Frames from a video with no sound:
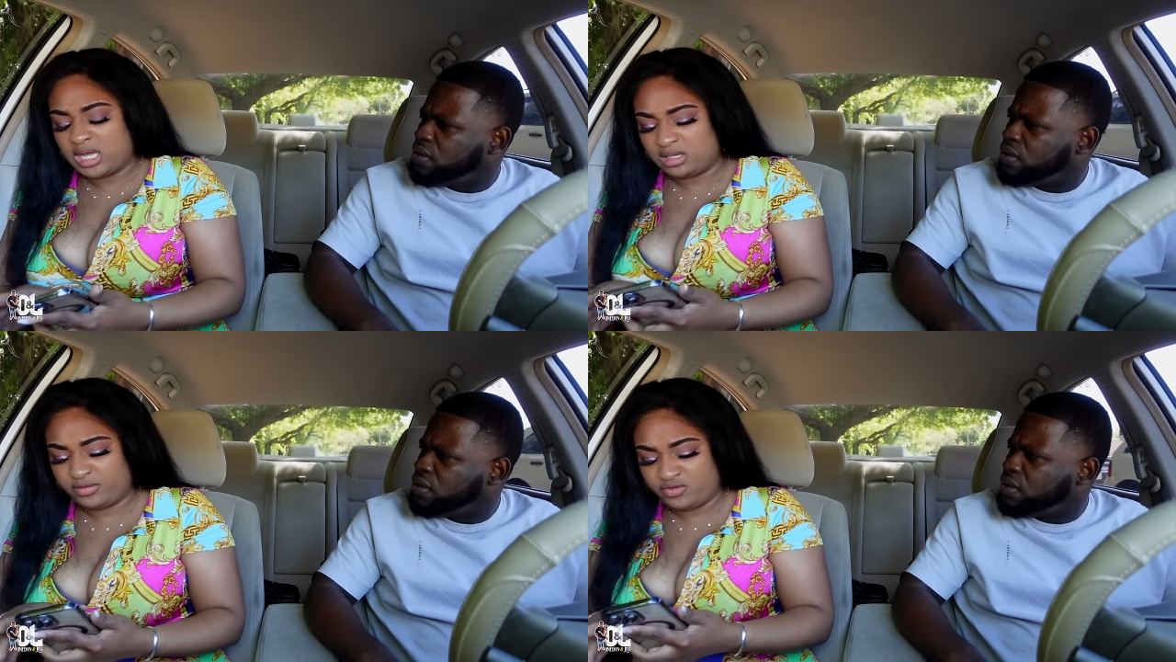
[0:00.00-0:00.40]

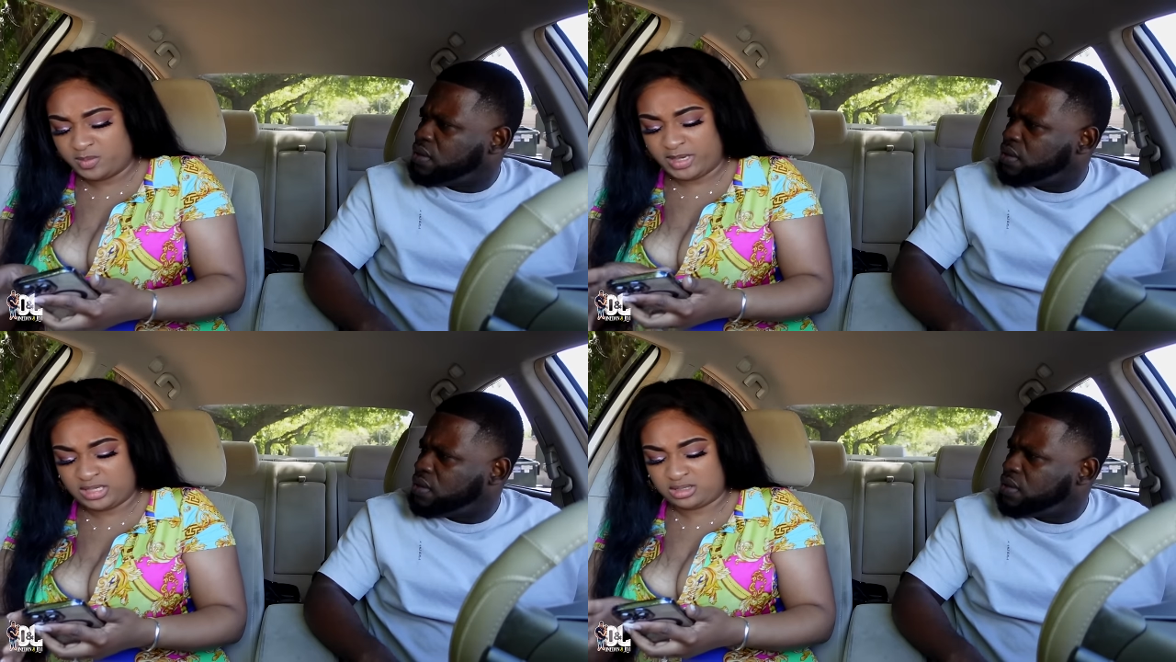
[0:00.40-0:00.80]

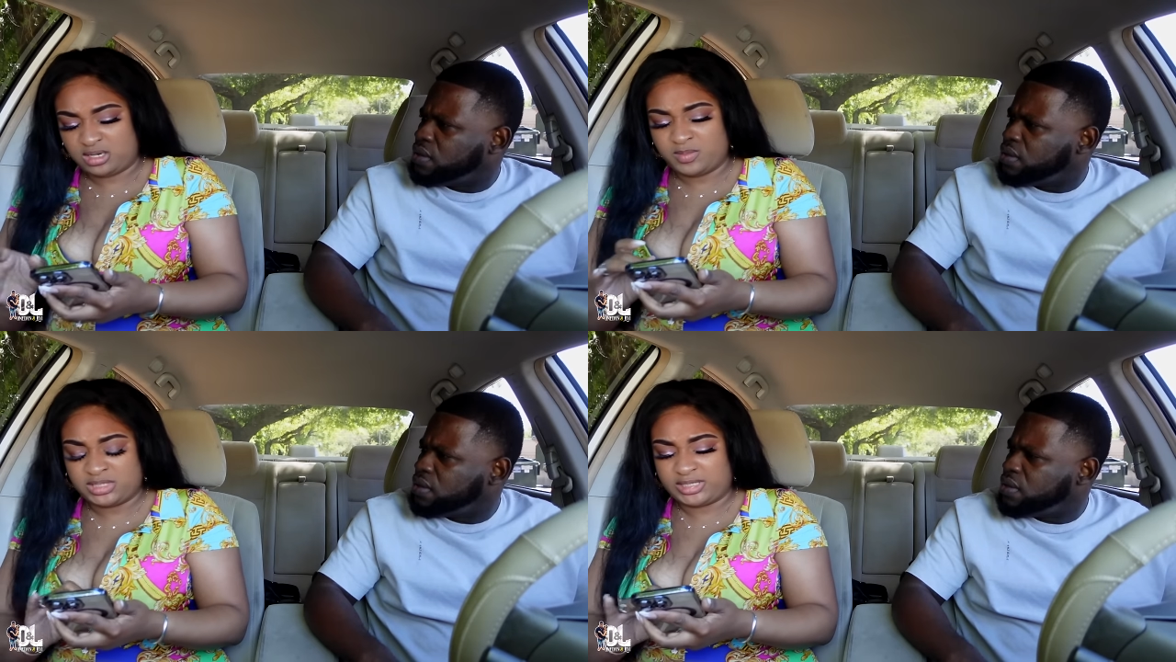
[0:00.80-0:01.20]
Speaker 1: Everybody, let
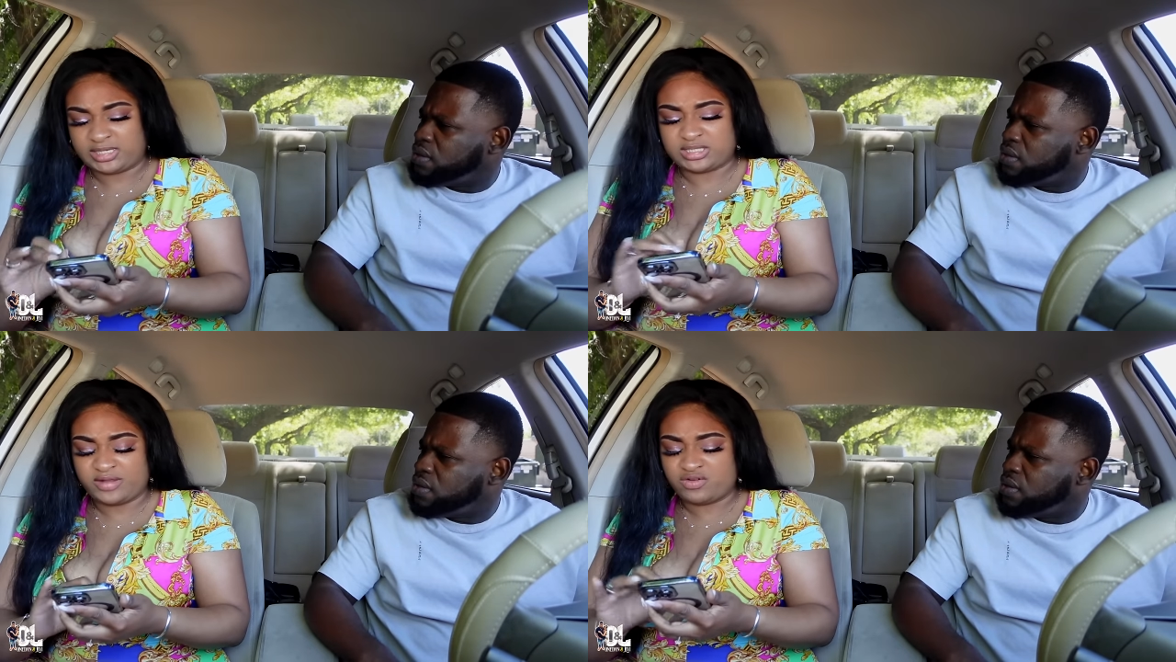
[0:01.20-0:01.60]
me text
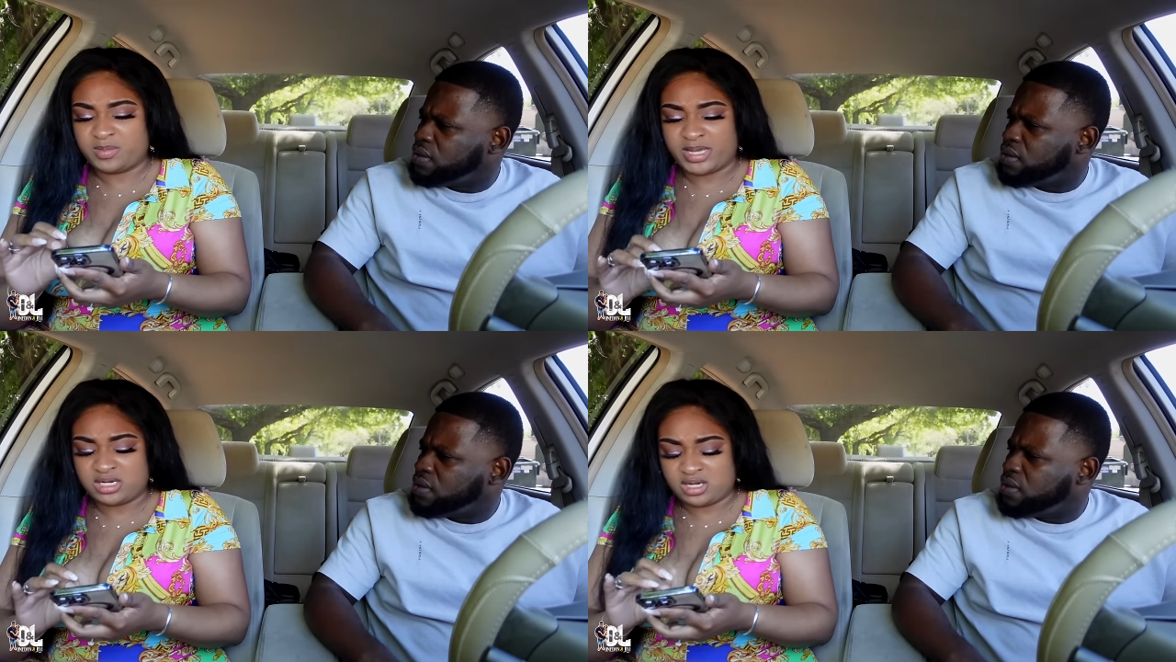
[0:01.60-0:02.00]

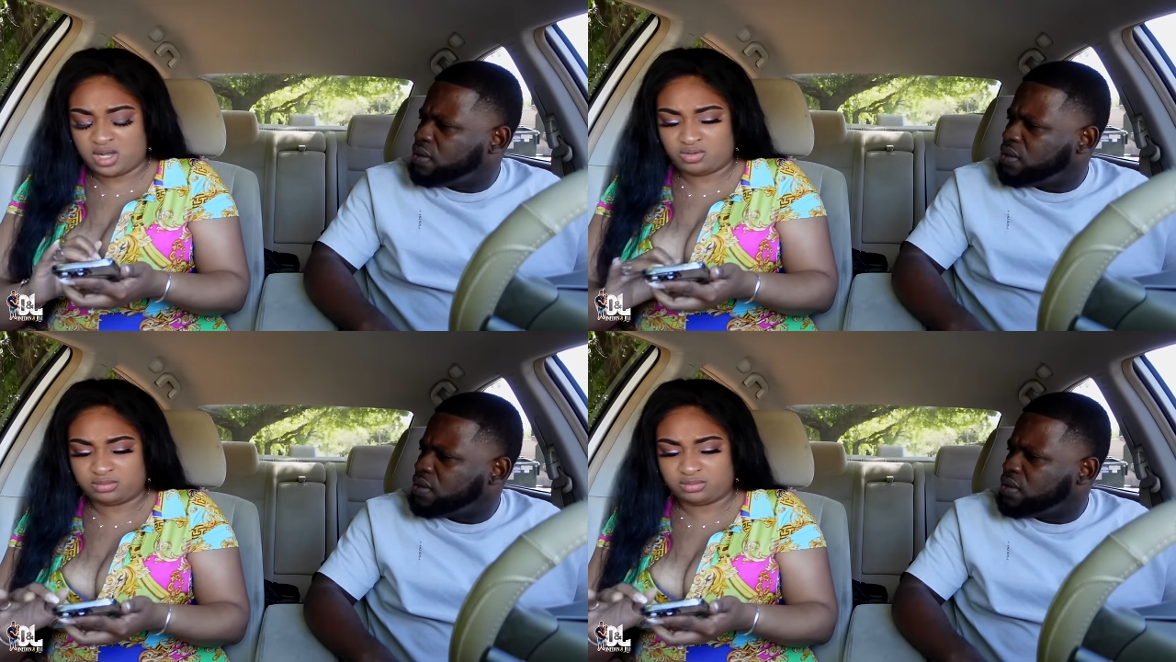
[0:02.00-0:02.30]
everybody now.